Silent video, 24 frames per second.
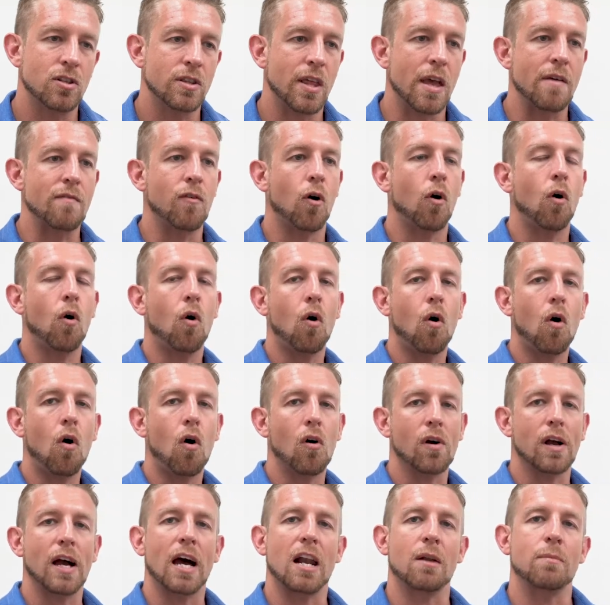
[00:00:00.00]
They've all
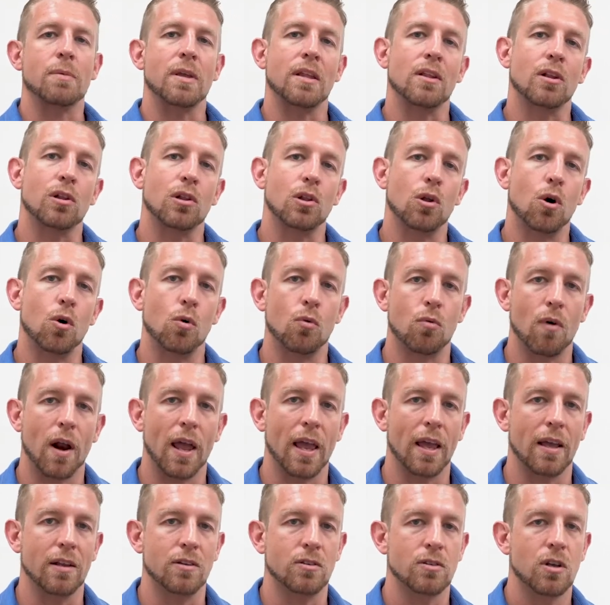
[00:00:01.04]
got to be in the low
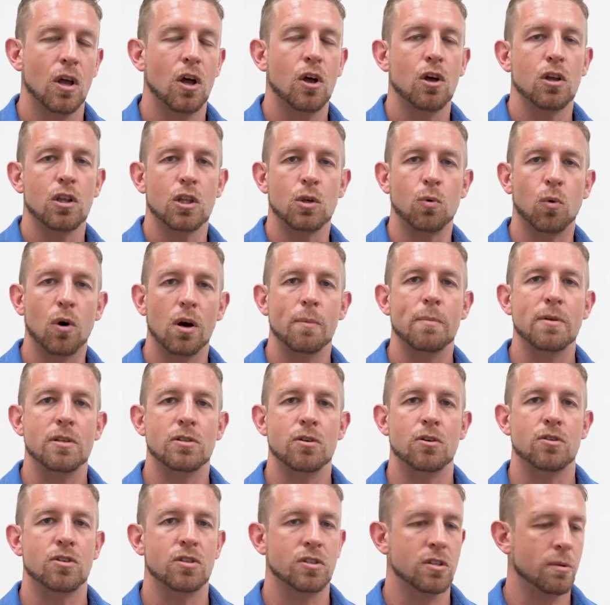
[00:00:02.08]
range. You want to be
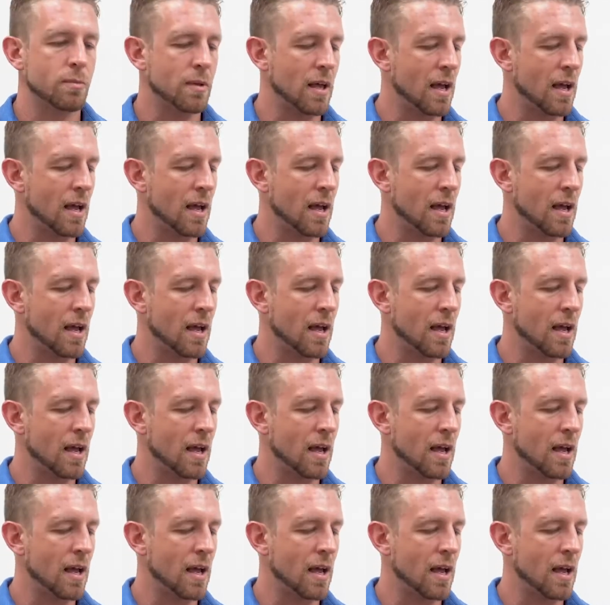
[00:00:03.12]
searching something that